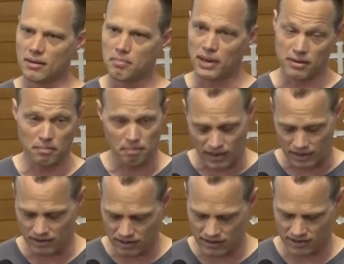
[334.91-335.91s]
But
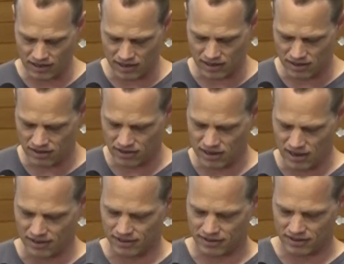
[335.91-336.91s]
he said
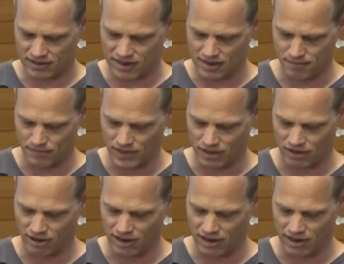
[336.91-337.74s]
yes, a